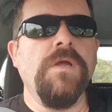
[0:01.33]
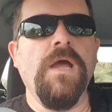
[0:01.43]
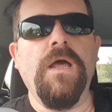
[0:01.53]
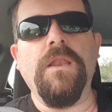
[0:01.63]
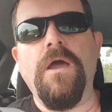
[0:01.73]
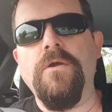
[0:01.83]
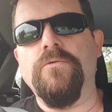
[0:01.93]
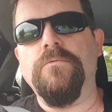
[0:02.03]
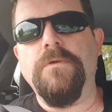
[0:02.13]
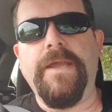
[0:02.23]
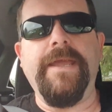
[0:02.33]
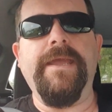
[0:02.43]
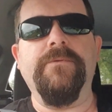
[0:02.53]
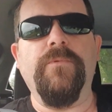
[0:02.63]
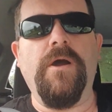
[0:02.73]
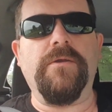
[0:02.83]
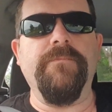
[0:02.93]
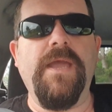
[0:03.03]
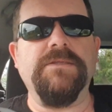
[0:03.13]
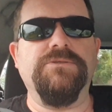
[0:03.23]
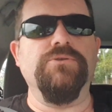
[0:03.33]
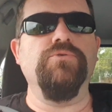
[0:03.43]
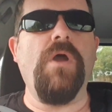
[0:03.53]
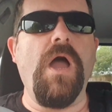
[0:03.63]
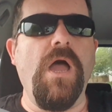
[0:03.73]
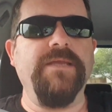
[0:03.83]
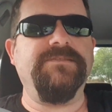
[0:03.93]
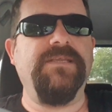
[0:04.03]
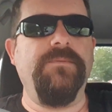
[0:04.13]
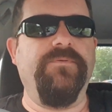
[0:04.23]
Hello and welcome back to IT